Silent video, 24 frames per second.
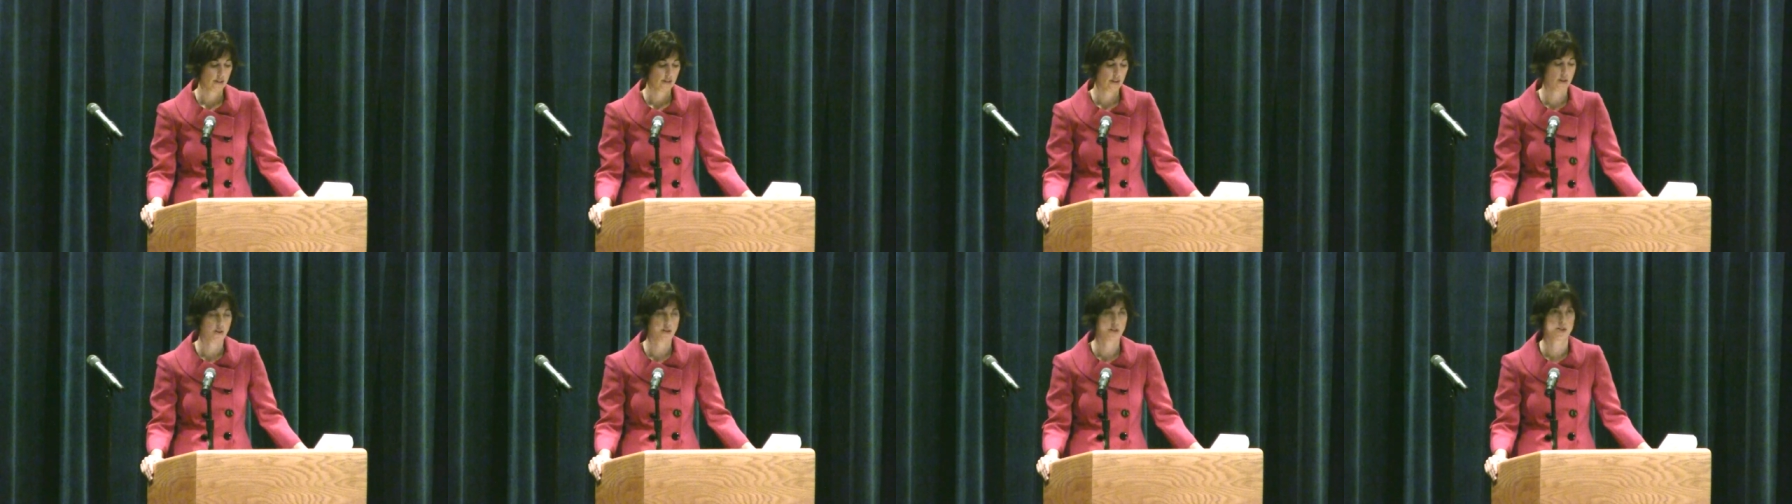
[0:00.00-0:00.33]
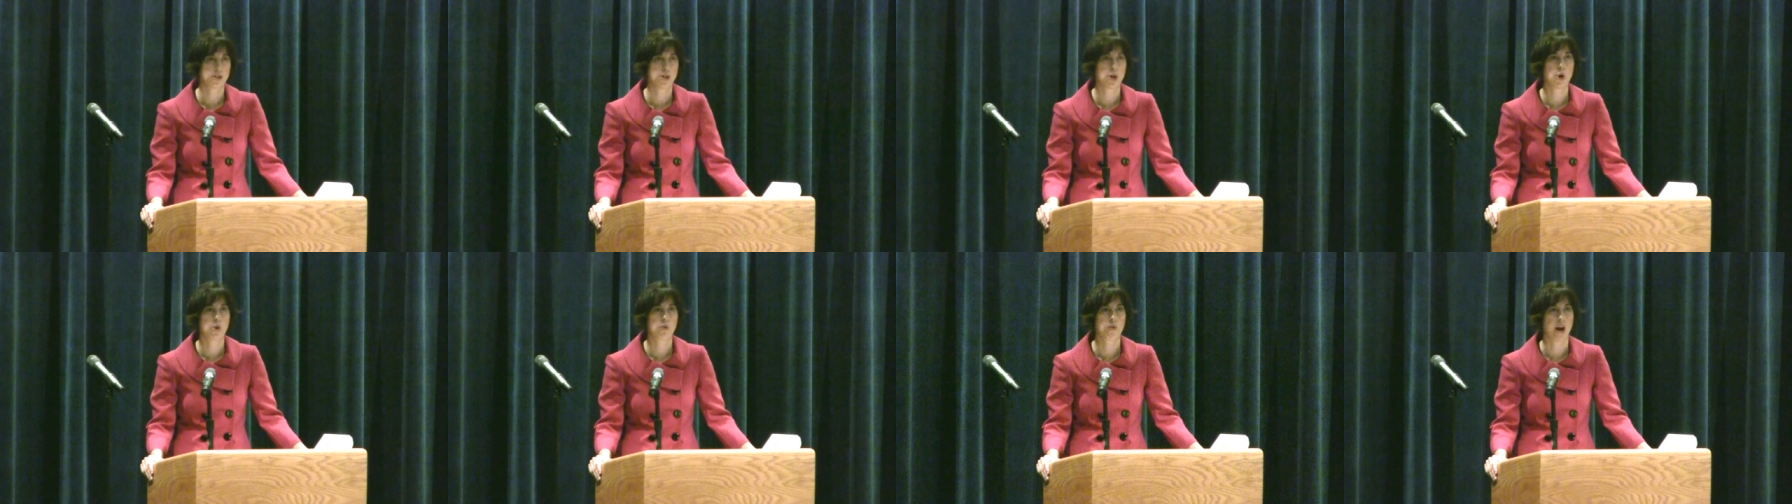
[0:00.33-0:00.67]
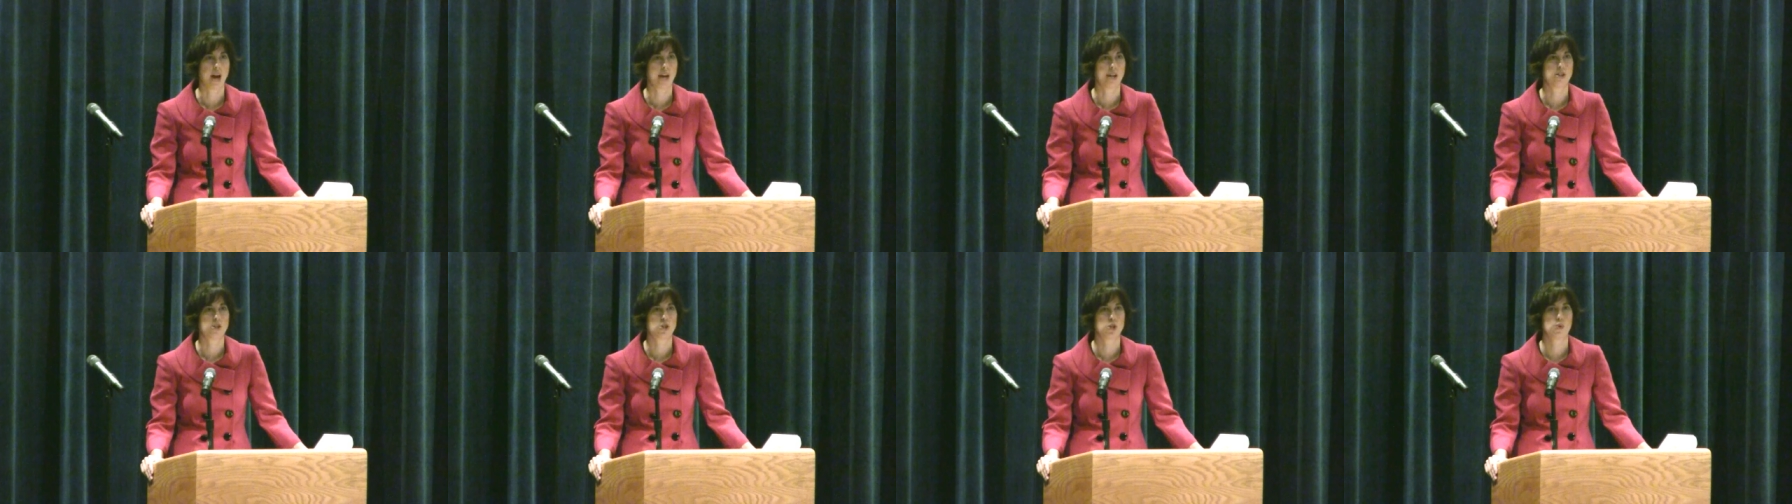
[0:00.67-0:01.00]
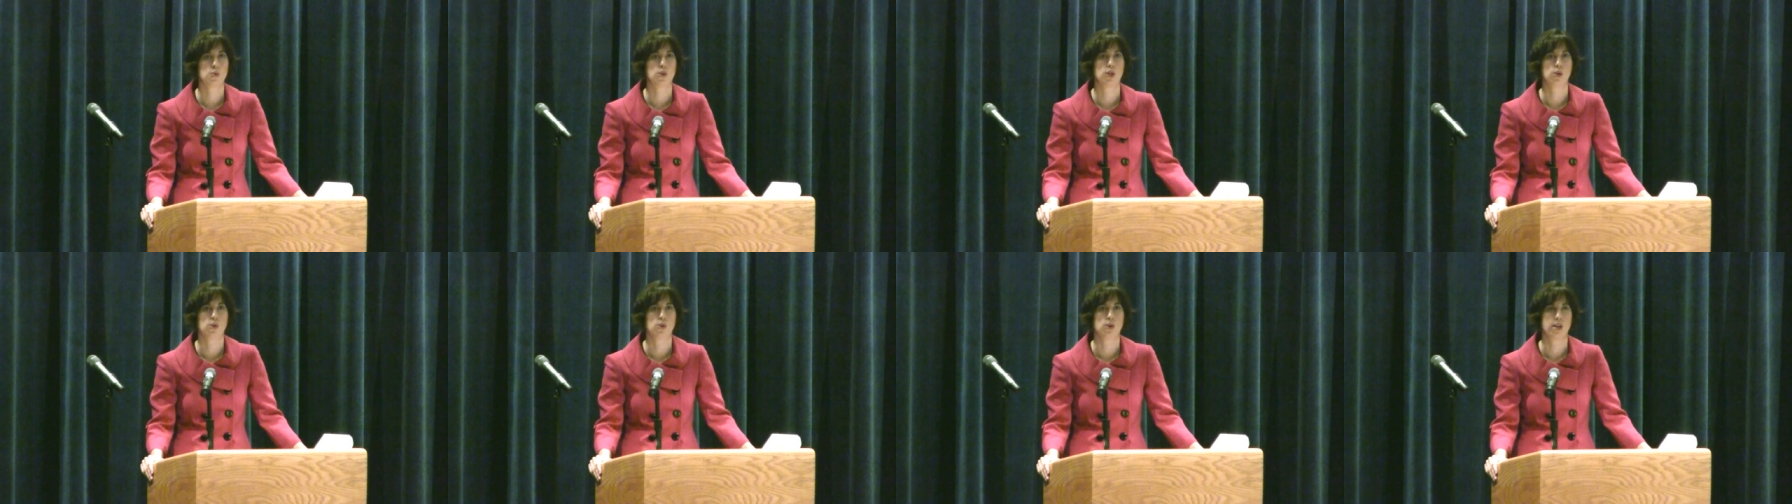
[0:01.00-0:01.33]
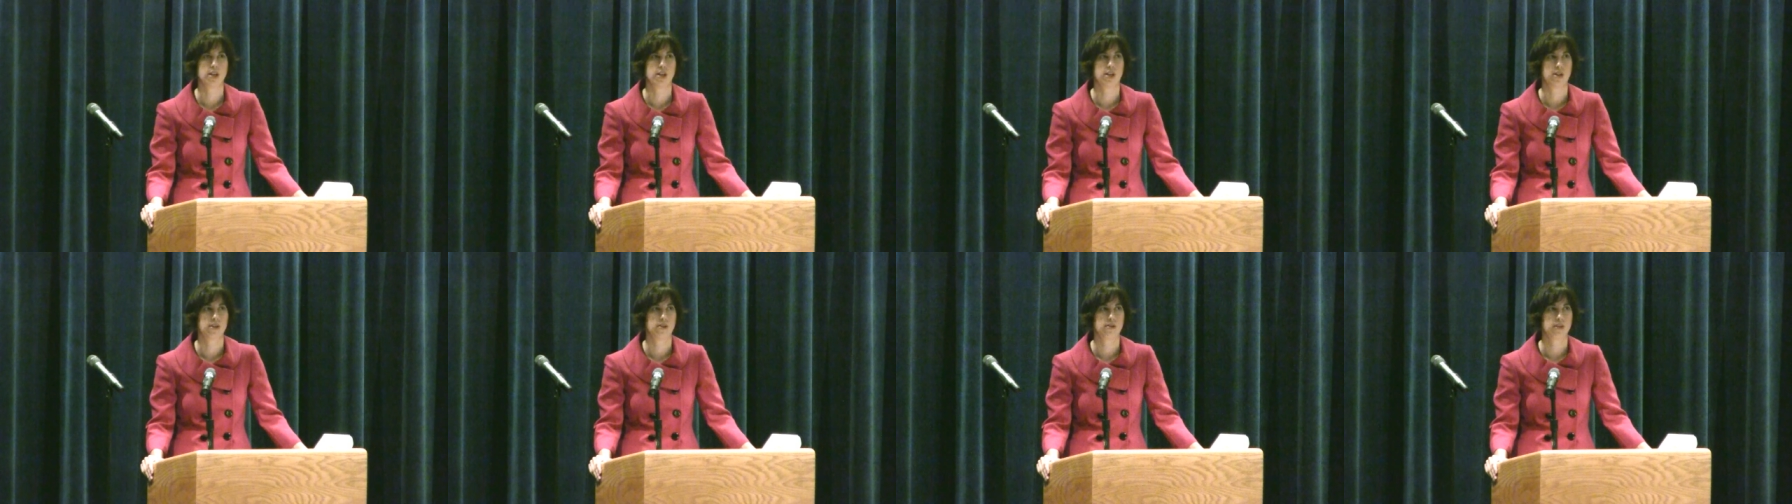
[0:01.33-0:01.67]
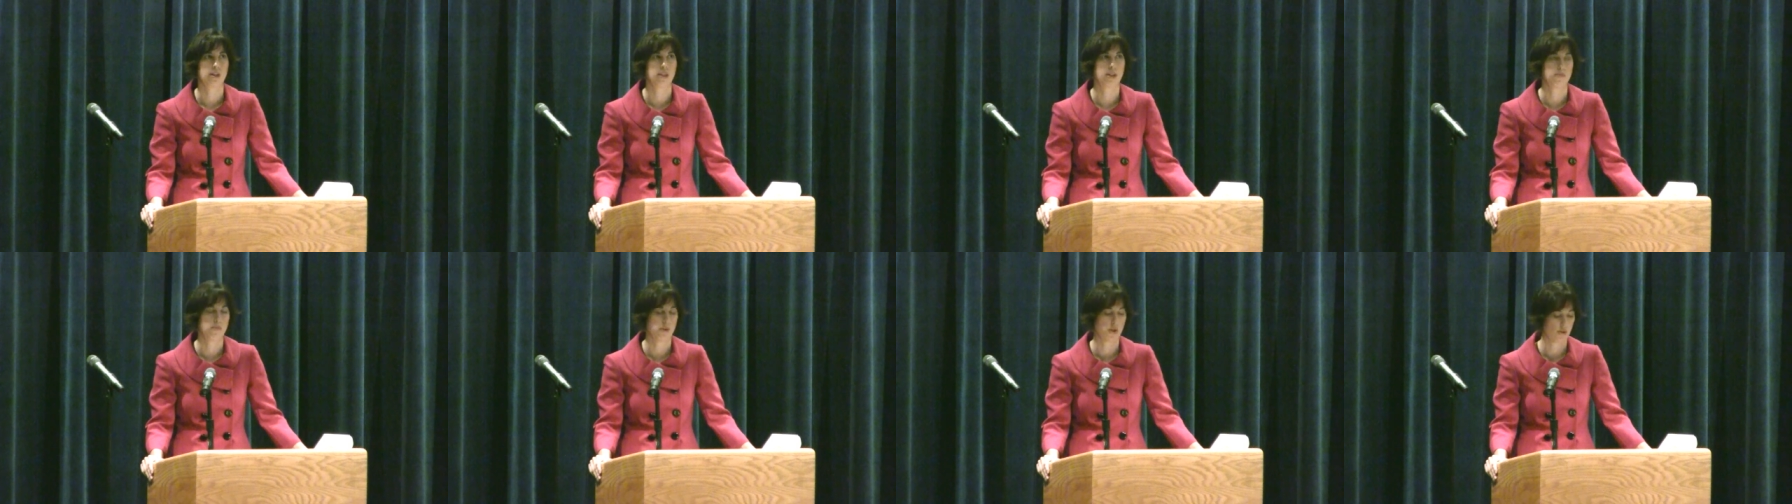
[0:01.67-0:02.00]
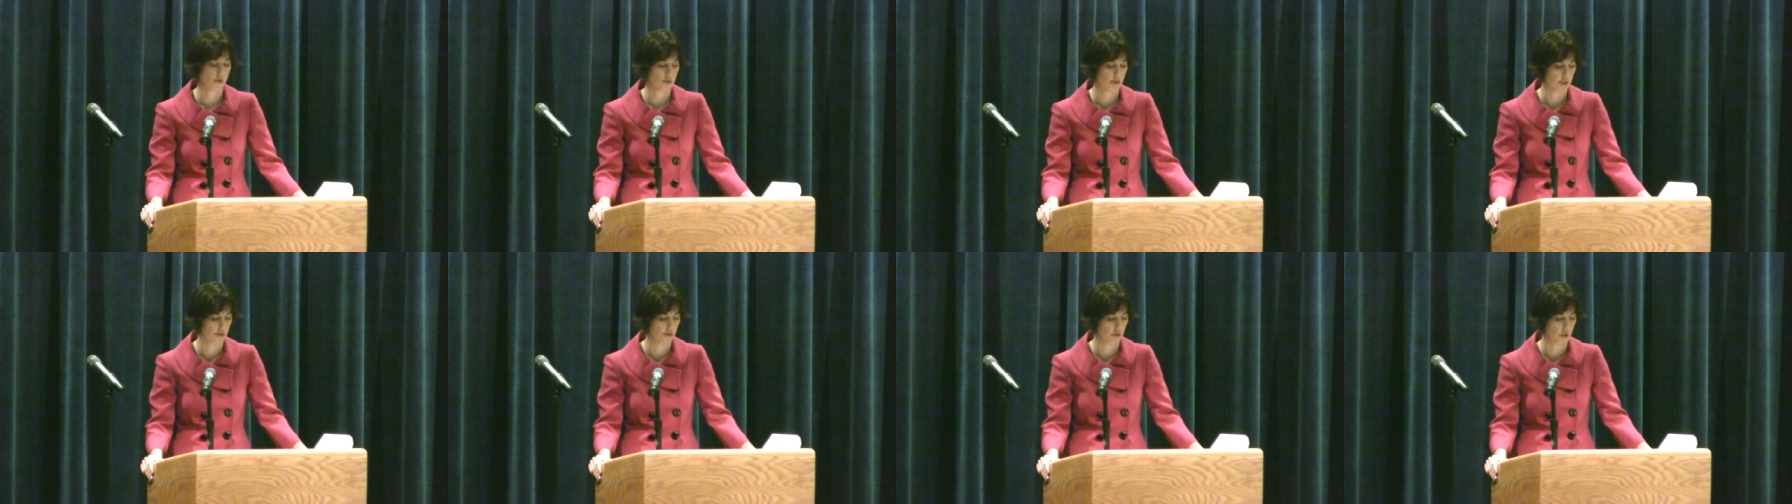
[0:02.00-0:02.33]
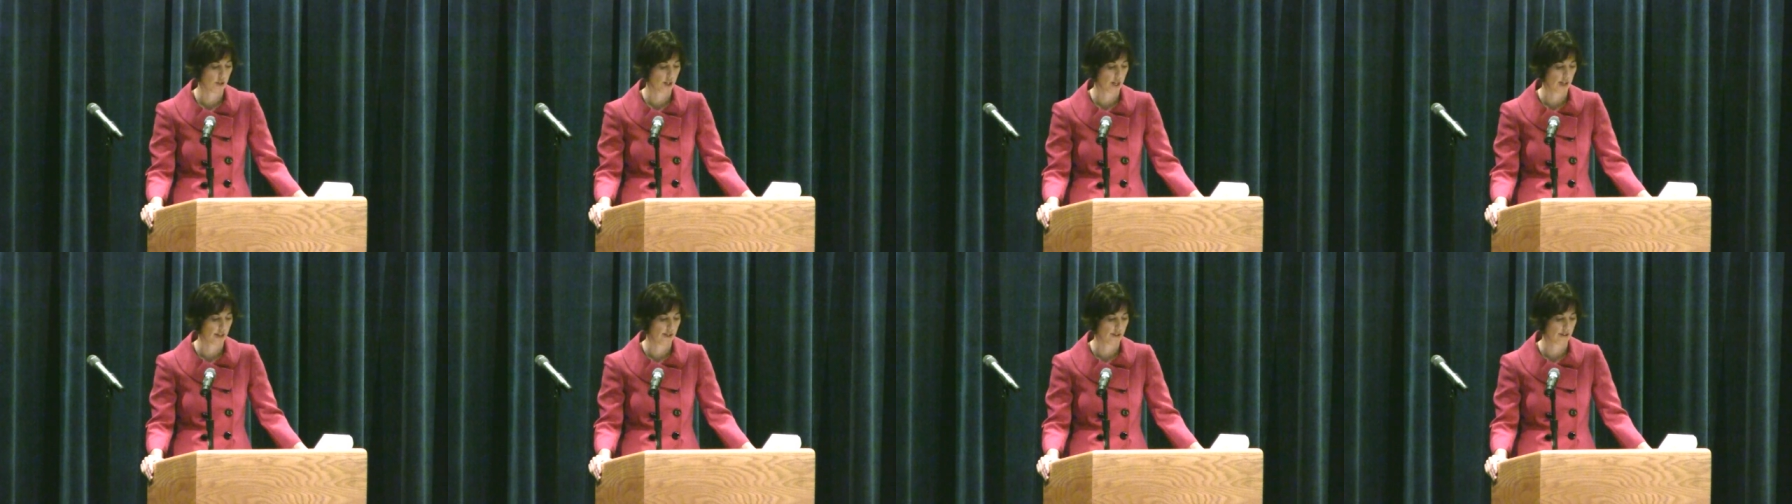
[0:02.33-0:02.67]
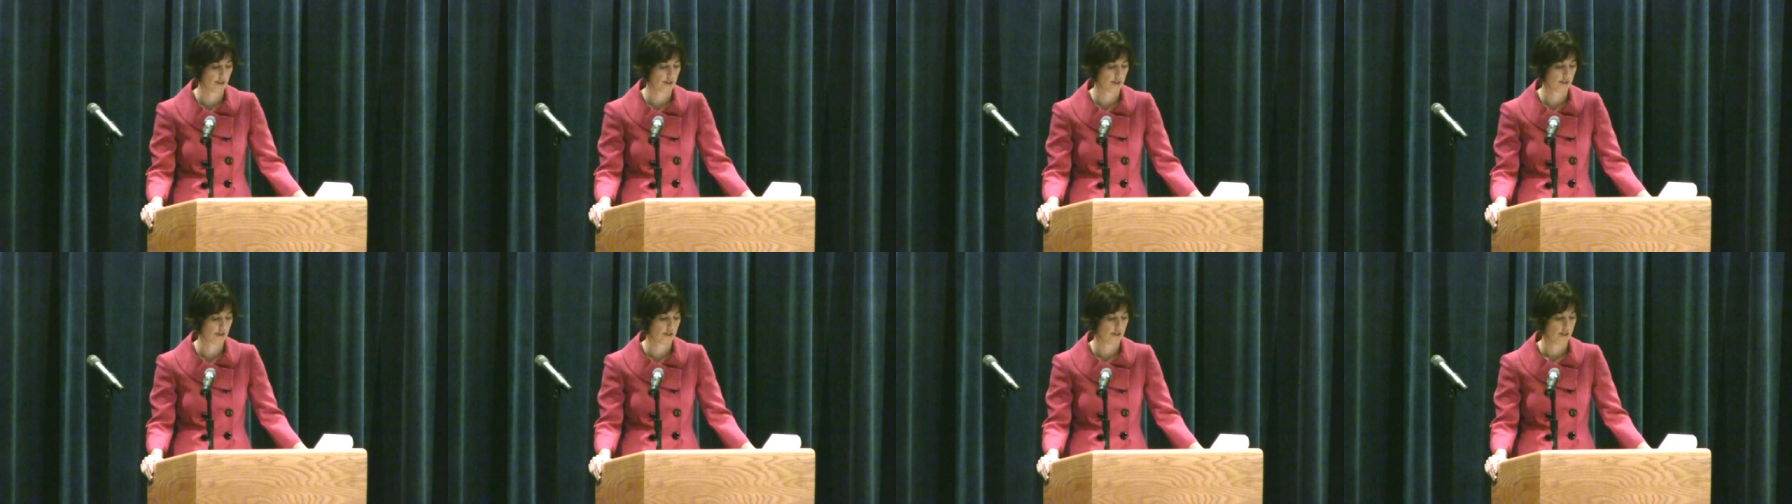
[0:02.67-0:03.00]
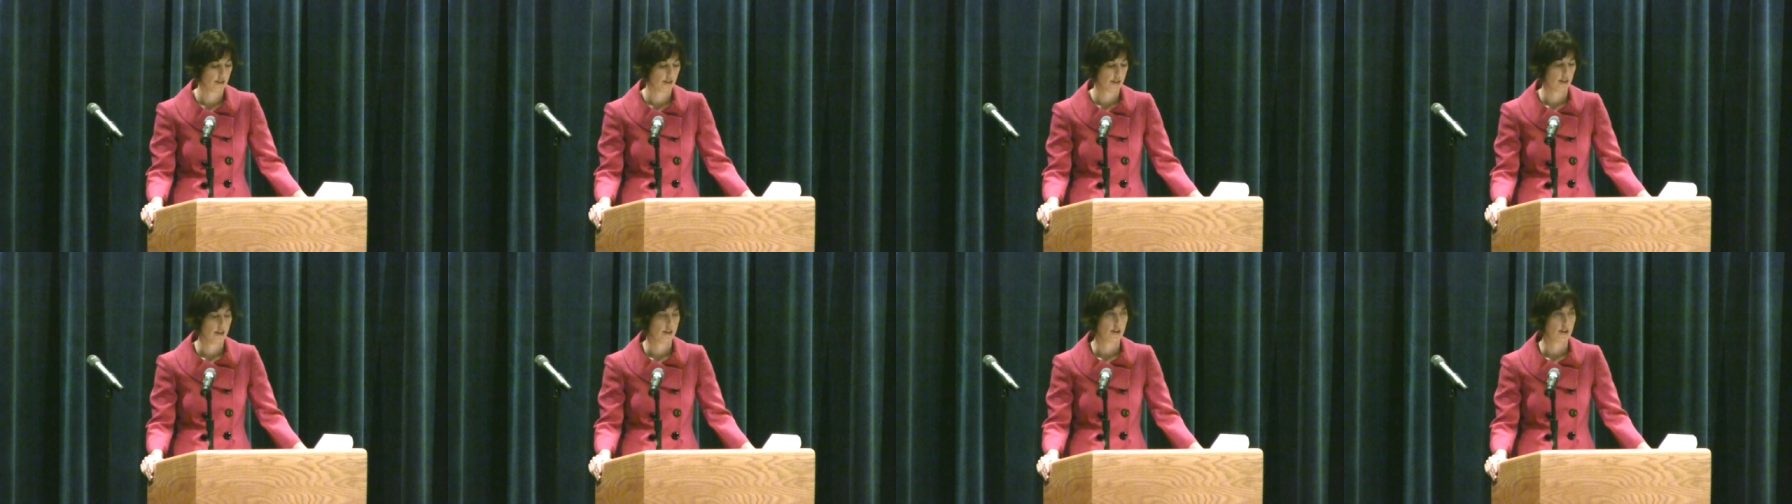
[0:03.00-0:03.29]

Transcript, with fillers: There is no right to a lawyer in most civil cases.